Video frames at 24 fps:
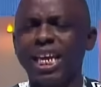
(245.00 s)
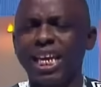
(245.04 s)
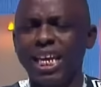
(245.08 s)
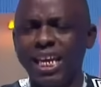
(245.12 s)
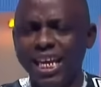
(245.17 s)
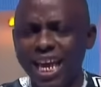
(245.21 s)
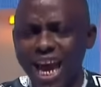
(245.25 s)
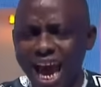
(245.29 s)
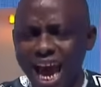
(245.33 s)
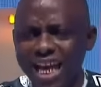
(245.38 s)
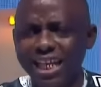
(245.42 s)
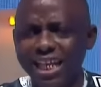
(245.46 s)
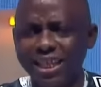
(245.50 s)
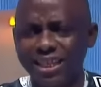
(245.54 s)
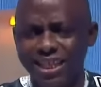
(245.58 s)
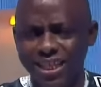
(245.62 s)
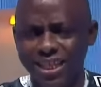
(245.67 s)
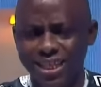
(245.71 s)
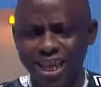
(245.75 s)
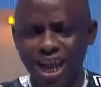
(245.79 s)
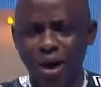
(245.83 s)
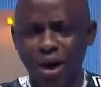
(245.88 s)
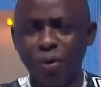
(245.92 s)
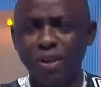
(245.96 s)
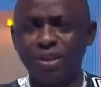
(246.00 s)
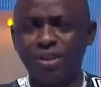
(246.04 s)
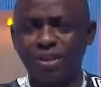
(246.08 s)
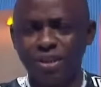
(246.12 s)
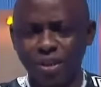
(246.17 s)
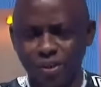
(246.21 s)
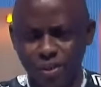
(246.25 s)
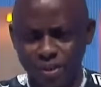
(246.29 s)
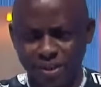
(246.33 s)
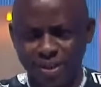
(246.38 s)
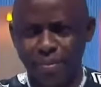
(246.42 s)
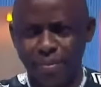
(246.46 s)
He had a dinner with
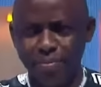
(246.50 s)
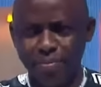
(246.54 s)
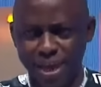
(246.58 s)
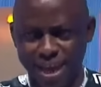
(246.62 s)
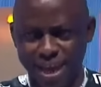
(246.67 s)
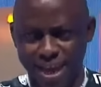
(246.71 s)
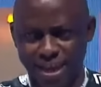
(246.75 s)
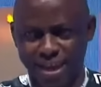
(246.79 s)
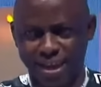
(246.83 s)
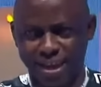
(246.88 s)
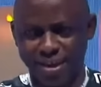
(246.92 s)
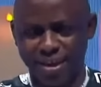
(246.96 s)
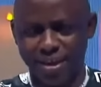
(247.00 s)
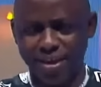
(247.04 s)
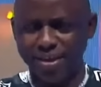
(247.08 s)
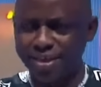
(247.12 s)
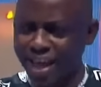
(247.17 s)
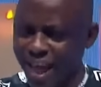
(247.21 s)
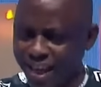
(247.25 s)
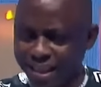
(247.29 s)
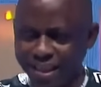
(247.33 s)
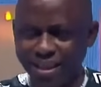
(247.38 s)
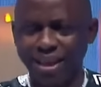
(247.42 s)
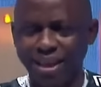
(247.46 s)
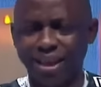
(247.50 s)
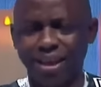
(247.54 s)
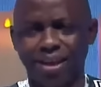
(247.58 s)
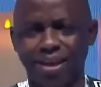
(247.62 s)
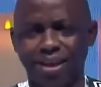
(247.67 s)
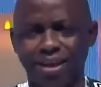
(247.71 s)
Theresa May that day.